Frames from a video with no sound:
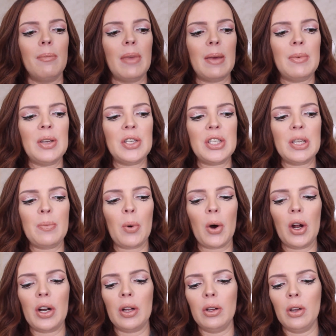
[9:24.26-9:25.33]
maybe
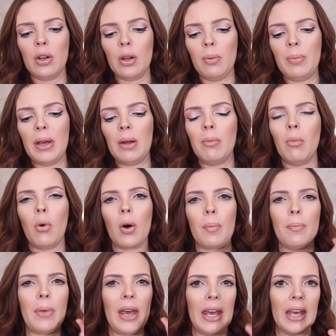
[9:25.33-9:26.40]
deeper and a little bit
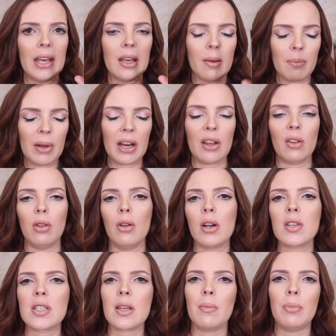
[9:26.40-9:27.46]
more pink, but it
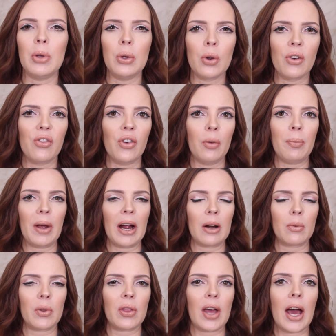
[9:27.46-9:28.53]
looks beautiful
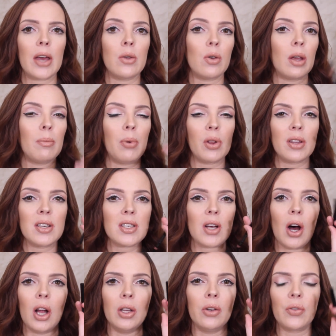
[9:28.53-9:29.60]
paired with that. You can put this
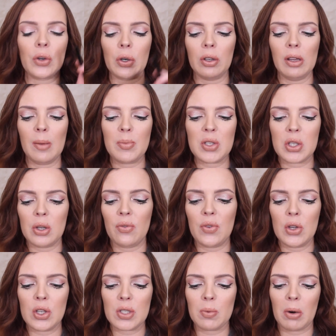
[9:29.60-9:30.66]
all over your lips too if
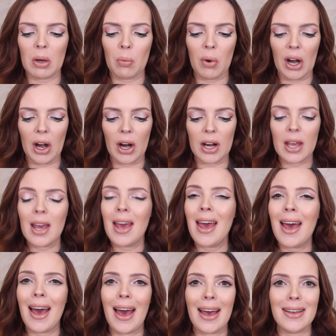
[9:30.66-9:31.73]
you just want to wear it
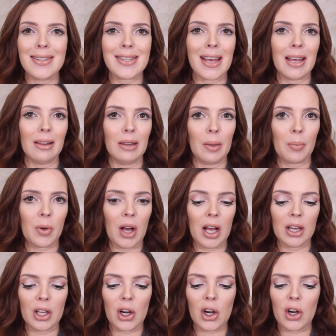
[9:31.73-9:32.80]
as a lip
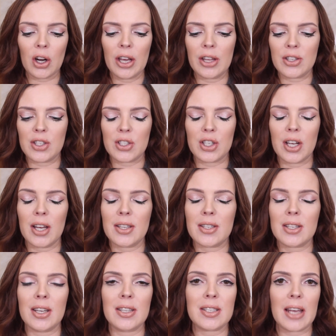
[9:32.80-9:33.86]
color. It's
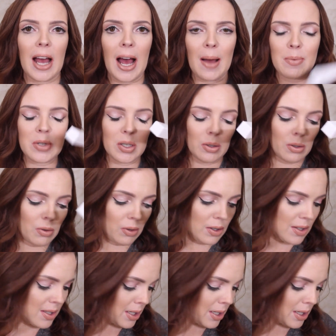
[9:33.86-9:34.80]
just, it's absolutely